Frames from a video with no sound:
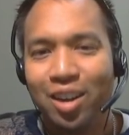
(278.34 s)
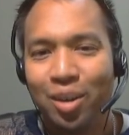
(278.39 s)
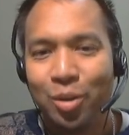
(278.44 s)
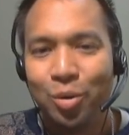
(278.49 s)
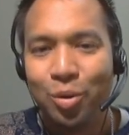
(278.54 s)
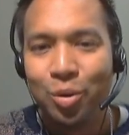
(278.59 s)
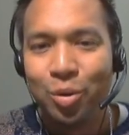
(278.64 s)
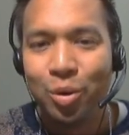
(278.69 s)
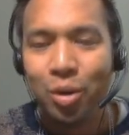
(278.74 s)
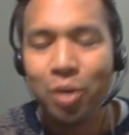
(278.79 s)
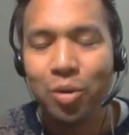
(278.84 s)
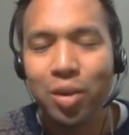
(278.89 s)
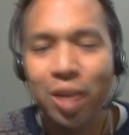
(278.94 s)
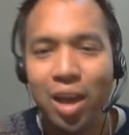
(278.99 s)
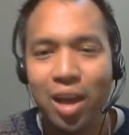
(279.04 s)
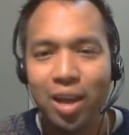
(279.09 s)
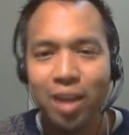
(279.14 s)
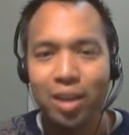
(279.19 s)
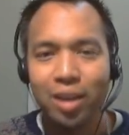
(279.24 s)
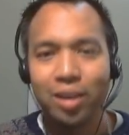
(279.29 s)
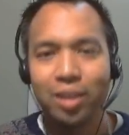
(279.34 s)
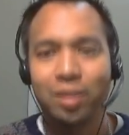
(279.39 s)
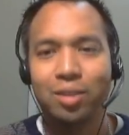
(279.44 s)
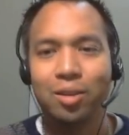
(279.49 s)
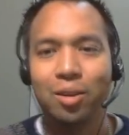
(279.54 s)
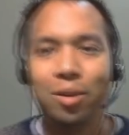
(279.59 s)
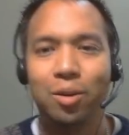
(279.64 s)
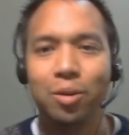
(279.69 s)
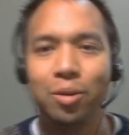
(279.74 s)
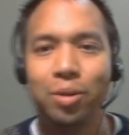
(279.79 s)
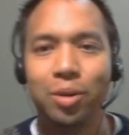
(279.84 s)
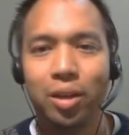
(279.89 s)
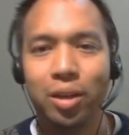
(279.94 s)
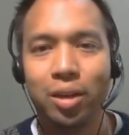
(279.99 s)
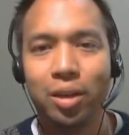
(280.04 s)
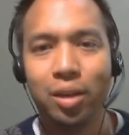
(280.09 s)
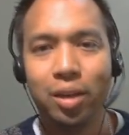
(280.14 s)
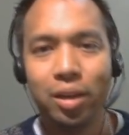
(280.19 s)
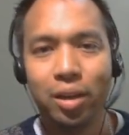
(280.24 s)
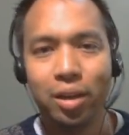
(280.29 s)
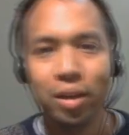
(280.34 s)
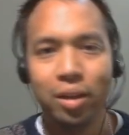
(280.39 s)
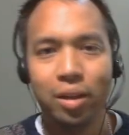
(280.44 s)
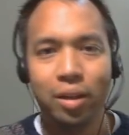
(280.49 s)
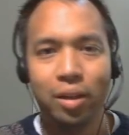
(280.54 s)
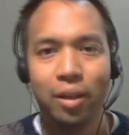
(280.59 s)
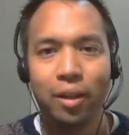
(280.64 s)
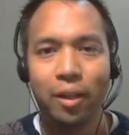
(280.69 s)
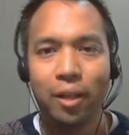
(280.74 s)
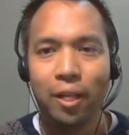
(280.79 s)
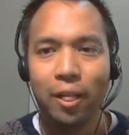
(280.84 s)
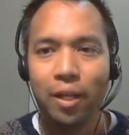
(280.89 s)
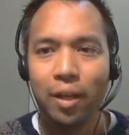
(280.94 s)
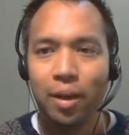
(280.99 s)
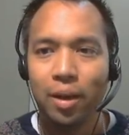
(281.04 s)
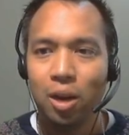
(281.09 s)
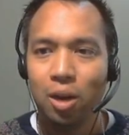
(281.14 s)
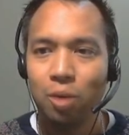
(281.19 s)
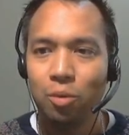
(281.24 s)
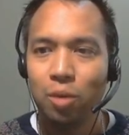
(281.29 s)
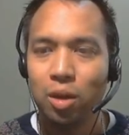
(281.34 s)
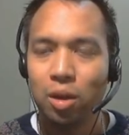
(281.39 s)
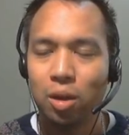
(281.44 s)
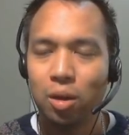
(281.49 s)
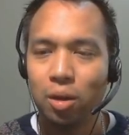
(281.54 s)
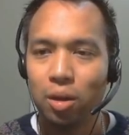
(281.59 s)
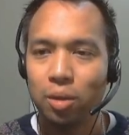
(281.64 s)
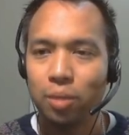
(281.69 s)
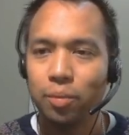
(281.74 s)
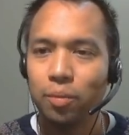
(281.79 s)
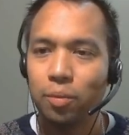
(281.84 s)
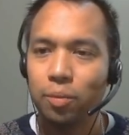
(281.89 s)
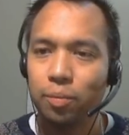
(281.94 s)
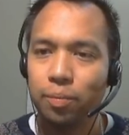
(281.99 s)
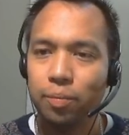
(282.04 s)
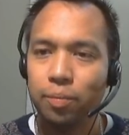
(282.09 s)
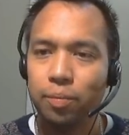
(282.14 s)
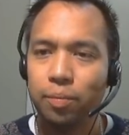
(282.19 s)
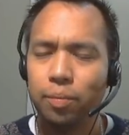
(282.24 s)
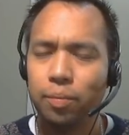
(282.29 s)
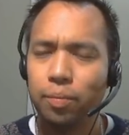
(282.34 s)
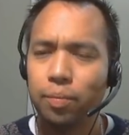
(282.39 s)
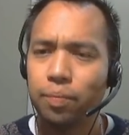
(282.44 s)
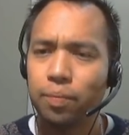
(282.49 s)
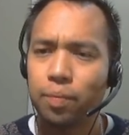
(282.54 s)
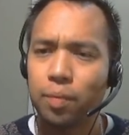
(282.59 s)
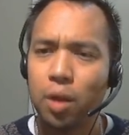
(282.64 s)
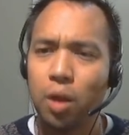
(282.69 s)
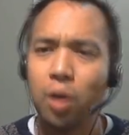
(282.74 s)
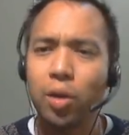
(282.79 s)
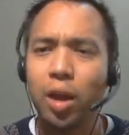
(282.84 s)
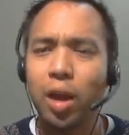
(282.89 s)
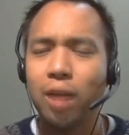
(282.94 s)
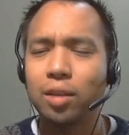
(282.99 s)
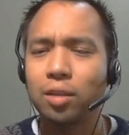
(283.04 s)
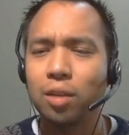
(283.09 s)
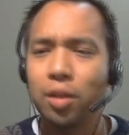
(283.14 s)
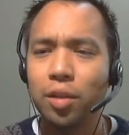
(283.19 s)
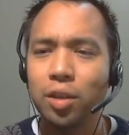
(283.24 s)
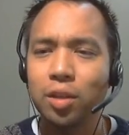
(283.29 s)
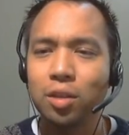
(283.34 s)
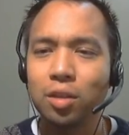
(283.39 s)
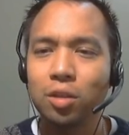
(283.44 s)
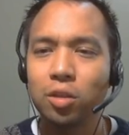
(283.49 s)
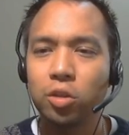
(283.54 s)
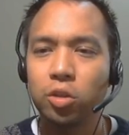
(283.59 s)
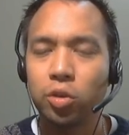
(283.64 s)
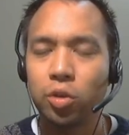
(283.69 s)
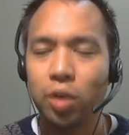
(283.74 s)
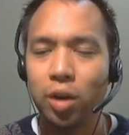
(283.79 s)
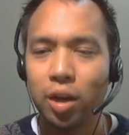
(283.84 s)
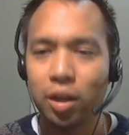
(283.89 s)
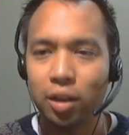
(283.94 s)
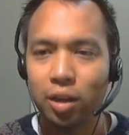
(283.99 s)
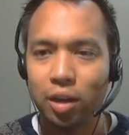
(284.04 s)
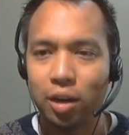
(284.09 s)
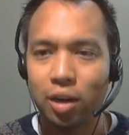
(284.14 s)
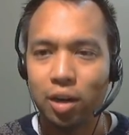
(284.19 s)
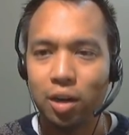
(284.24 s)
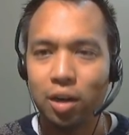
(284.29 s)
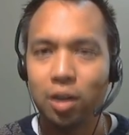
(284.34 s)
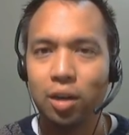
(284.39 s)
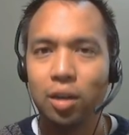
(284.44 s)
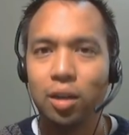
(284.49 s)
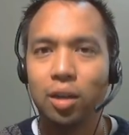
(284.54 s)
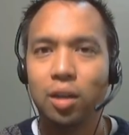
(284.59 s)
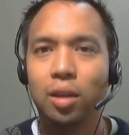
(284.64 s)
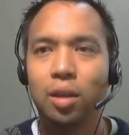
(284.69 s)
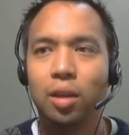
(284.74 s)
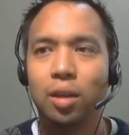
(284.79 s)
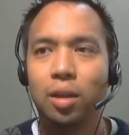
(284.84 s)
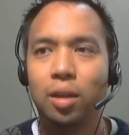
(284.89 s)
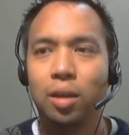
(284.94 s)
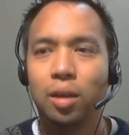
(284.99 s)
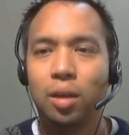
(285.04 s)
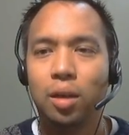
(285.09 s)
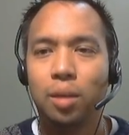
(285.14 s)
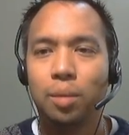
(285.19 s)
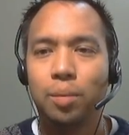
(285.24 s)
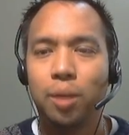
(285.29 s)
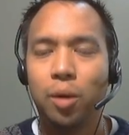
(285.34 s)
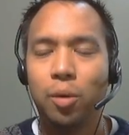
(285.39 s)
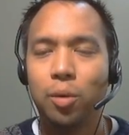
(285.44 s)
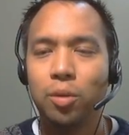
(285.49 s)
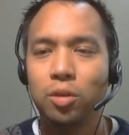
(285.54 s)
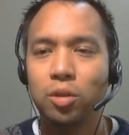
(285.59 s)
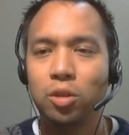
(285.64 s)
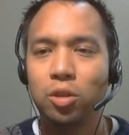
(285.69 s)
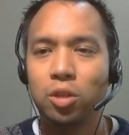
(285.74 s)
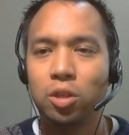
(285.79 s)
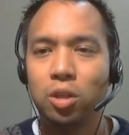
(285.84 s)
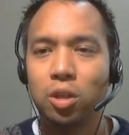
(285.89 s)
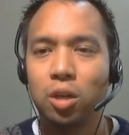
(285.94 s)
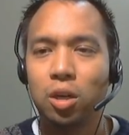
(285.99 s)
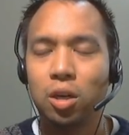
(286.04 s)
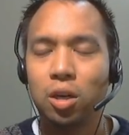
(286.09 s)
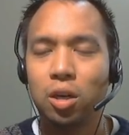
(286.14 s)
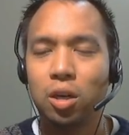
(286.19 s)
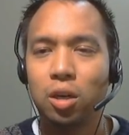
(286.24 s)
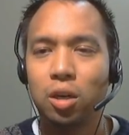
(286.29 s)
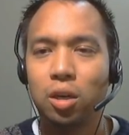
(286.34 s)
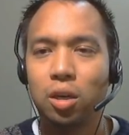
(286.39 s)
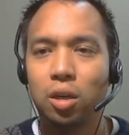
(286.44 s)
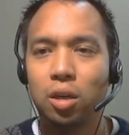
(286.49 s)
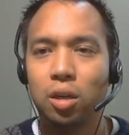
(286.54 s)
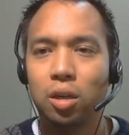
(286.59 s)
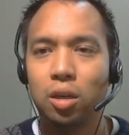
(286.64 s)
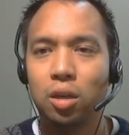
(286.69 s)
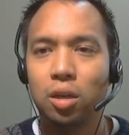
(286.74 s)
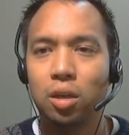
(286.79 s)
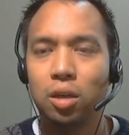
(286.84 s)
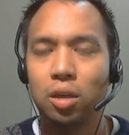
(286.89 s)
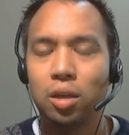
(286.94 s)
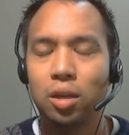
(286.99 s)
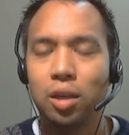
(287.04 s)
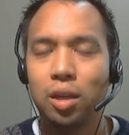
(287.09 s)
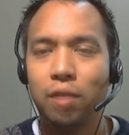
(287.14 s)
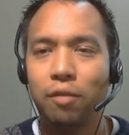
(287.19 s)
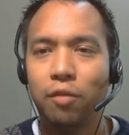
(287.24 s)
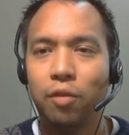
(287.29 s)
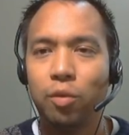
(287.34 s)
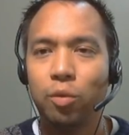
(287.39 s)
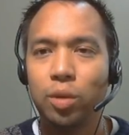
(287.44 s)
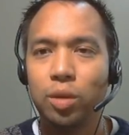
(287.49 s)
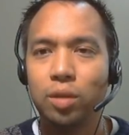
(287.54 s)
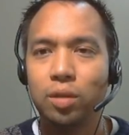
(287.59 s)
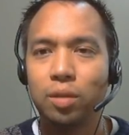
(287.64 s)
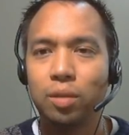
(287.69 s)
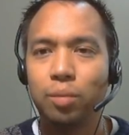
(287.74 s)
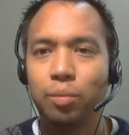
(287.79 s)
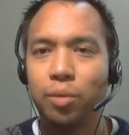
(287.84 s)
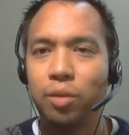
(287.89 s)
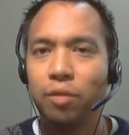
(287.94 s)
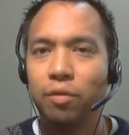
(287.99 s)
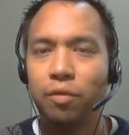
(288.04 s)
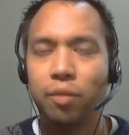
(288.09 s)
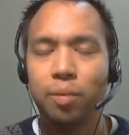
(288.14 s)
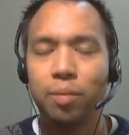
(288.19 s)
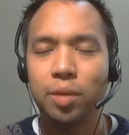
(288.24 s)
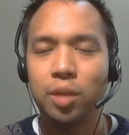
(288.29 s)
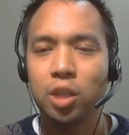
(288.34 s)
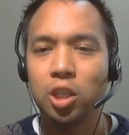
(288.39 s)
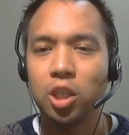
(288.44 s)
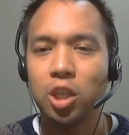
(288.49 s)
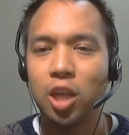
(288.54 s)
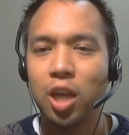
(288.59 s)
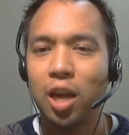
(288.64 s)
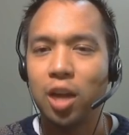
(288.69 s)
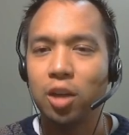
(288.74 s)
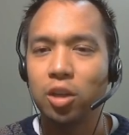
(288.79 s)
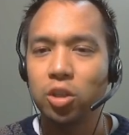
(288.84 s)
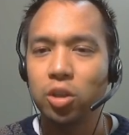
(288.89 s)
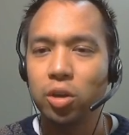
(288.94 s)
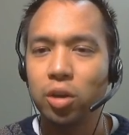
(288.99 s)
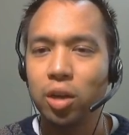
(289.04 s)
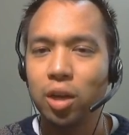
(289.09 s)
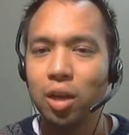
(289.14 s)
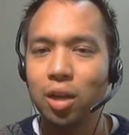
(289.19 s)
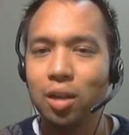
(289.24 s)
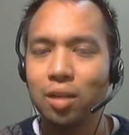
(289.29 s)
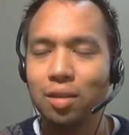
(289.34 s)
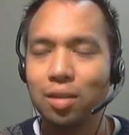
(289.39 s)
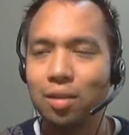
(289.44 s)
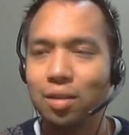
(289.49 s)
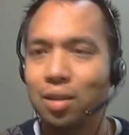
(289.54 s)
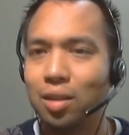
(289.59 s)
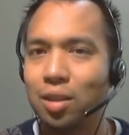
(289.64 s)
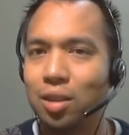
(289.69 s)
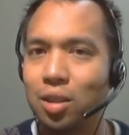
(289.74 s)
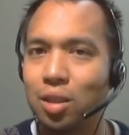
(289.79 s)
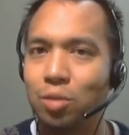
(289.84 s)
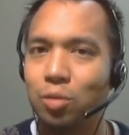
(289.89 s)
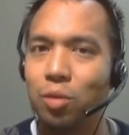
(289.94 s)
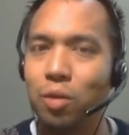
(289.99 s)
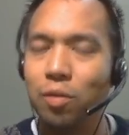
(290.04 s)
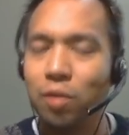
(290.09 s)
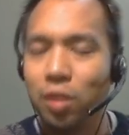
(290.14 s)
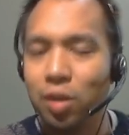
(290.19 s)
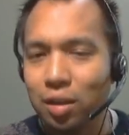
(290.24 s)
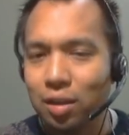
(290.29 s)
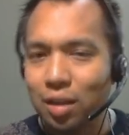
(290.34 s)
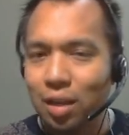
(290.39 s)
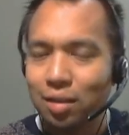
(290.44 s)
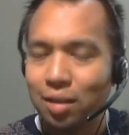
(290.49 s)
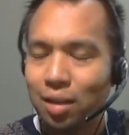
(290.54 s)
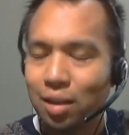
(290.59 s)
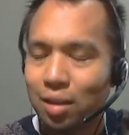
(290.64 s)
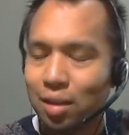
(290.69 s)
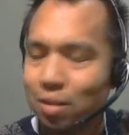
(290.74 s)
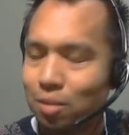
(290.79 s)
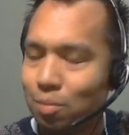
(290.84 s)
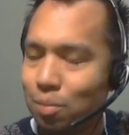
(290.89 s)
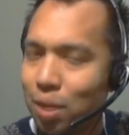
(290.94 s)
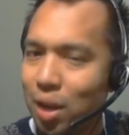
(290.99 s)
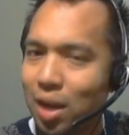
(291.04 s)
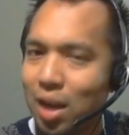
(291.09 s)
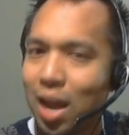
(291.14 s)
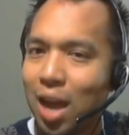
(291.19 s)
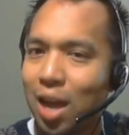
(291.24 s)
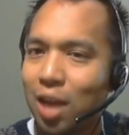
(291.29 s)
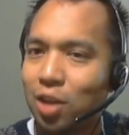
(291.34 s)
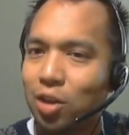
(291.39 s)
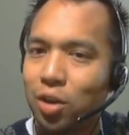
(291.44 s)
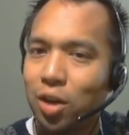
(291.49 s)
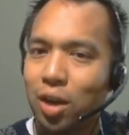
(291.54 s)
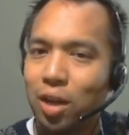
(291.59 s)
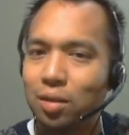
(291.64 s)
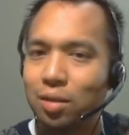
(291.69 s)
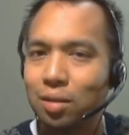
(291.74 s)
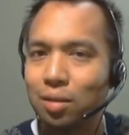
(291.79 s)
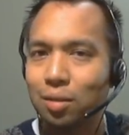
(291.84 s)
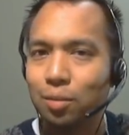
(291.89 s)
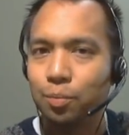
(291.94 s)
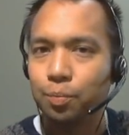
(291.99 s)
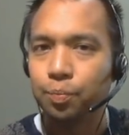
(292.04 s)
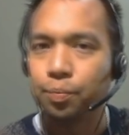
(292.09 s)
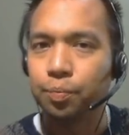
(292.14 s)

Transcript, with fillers: Whew, okay, so... Here we go. Okay, I saw this in the trailer, but I wasn't sure if it was somebody from the Chantry, because it's whoever it is has like this big headdress.